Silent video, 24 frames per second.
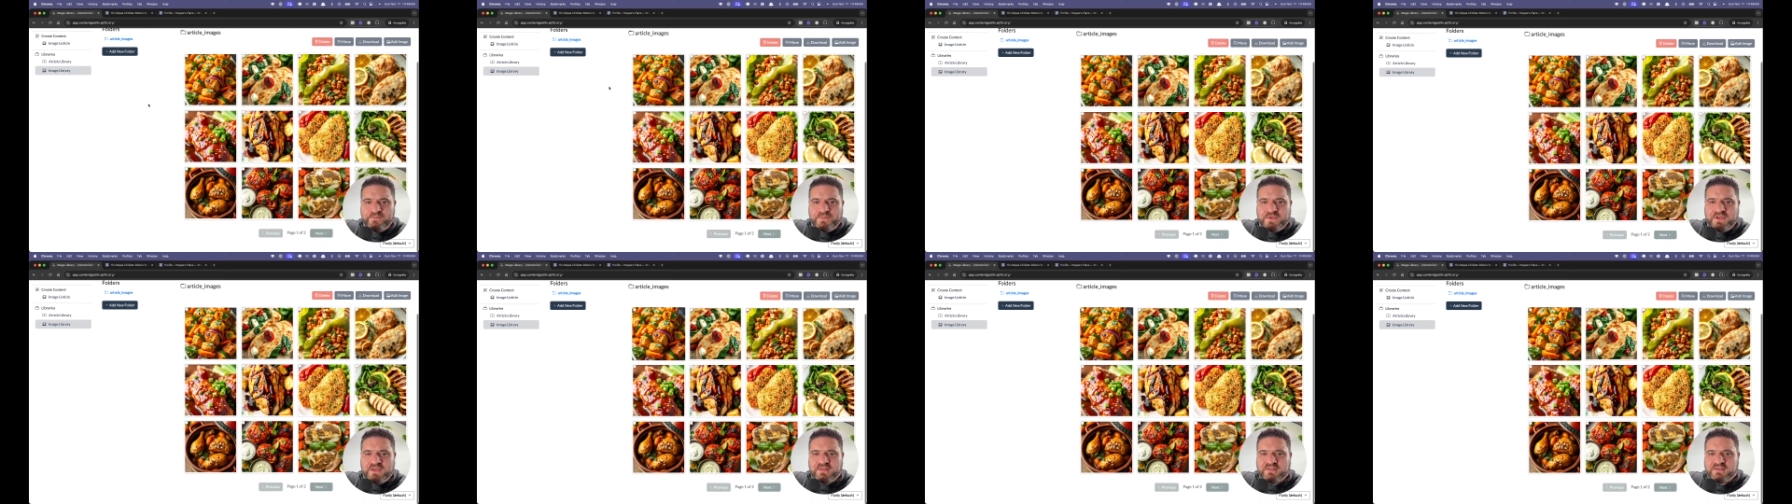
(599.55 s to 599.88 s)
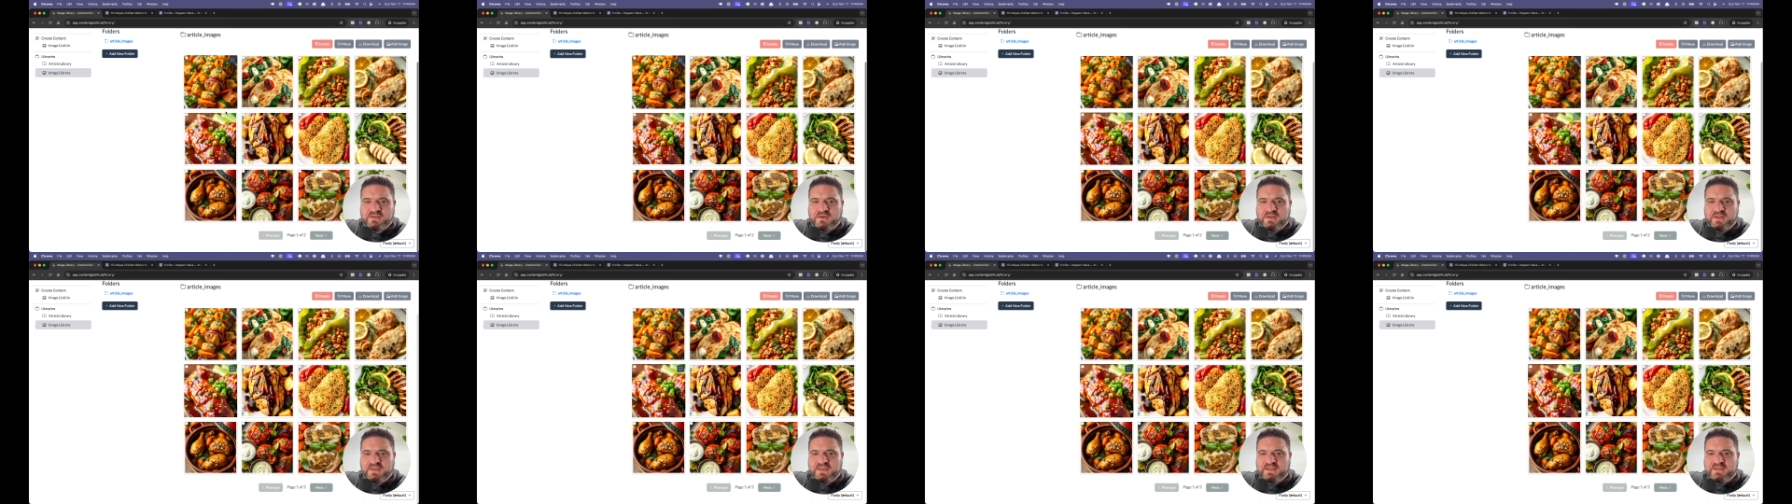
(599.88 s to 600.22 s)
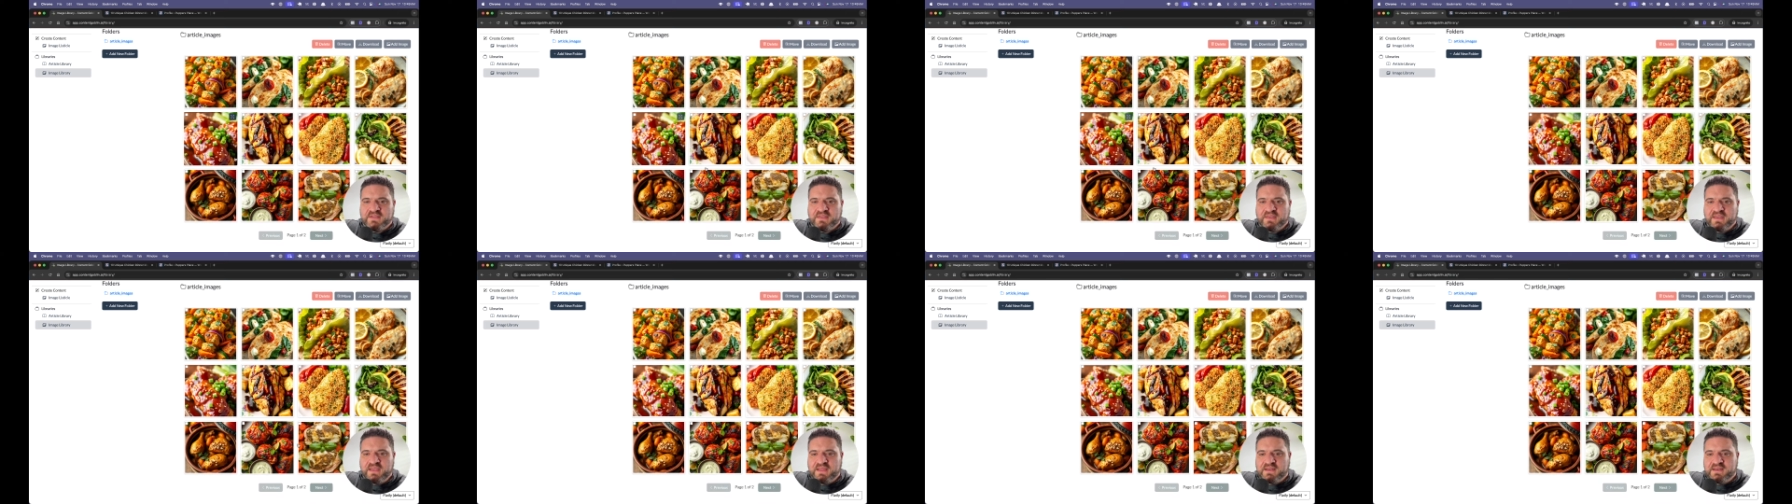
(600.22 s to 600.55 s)
is going to
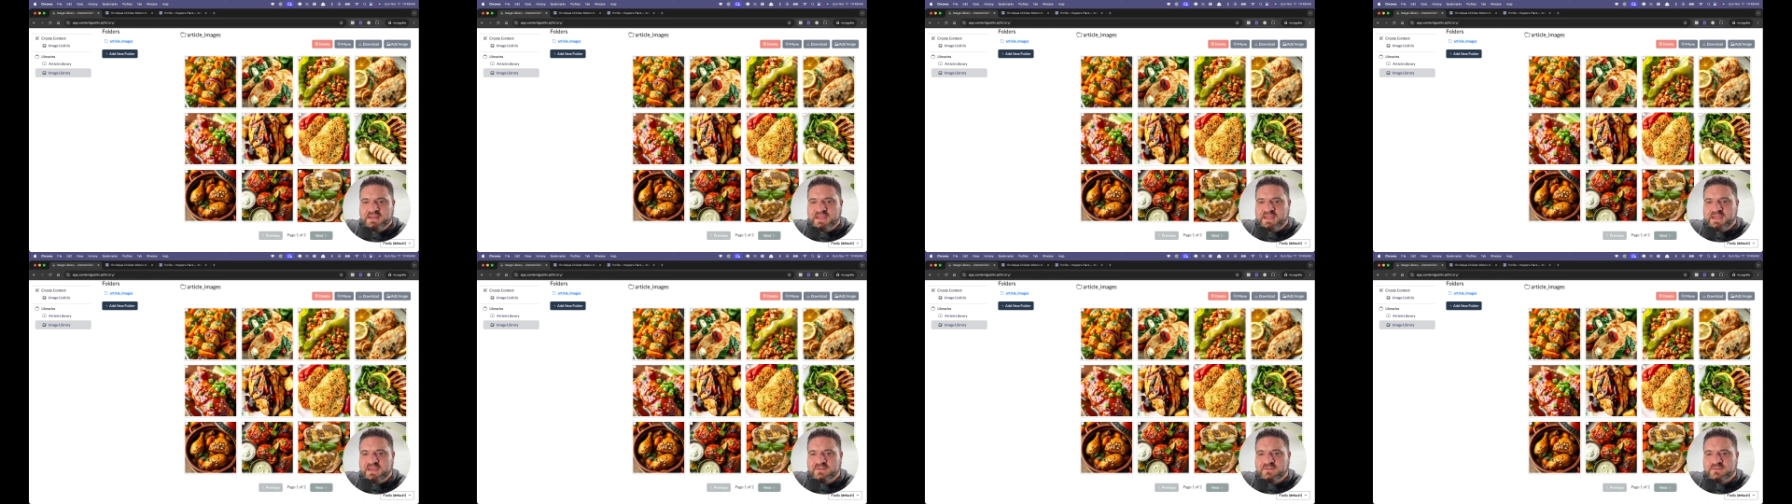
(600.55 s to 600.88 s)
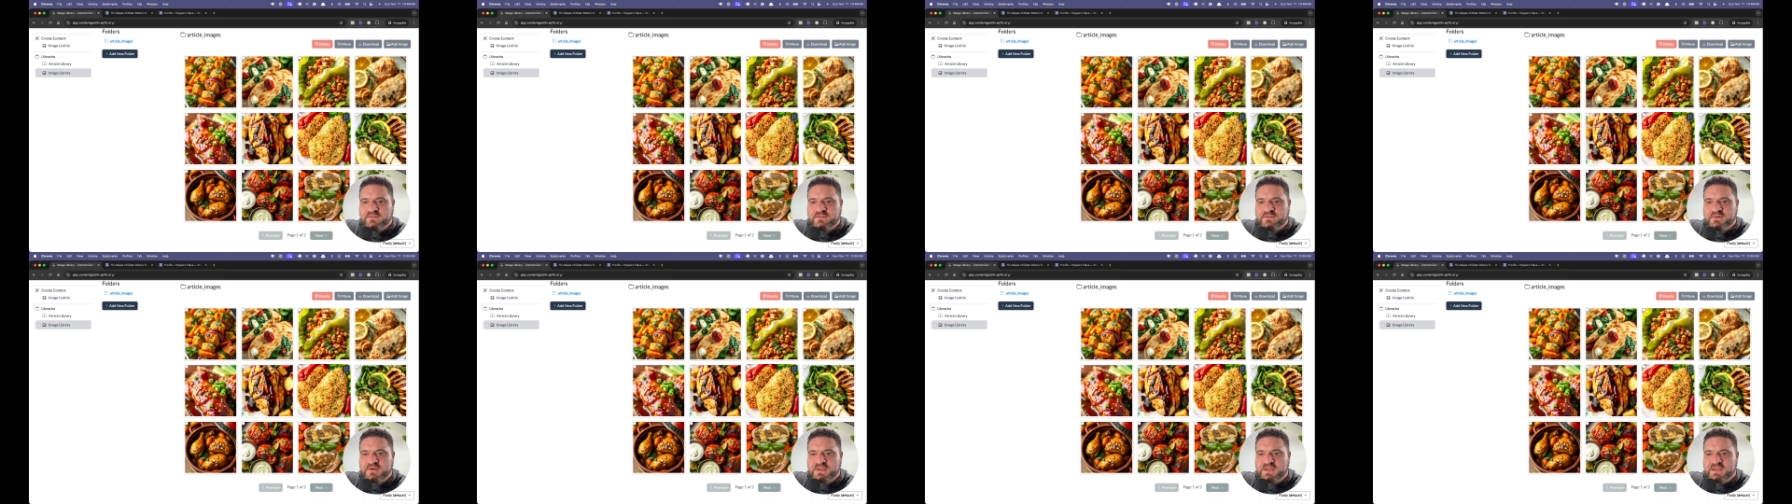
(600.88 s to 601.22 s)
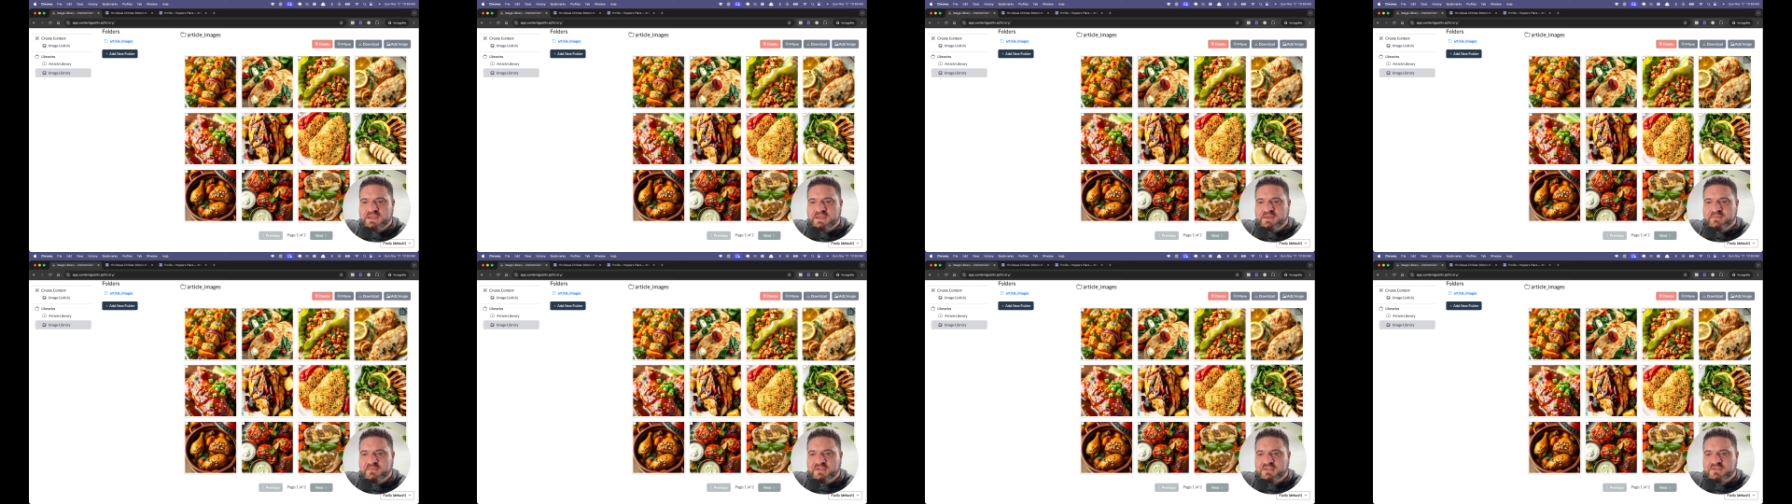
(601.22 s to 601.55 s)
contain every
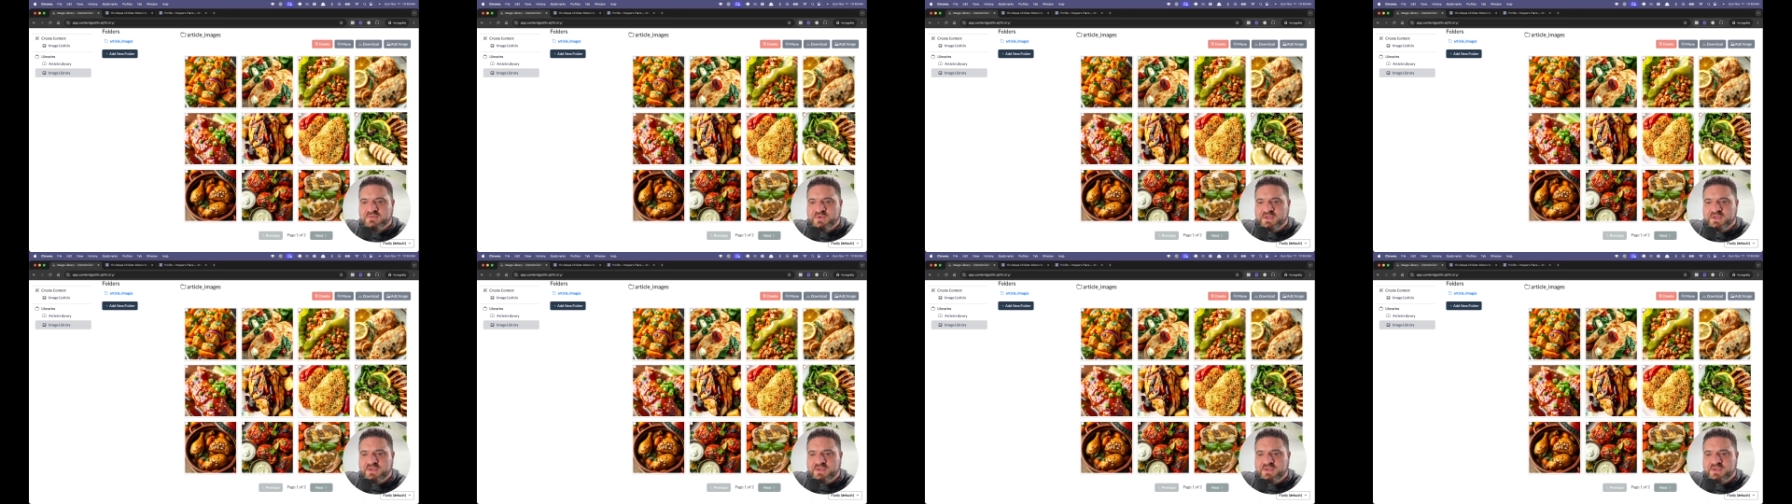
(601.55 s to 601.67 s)
image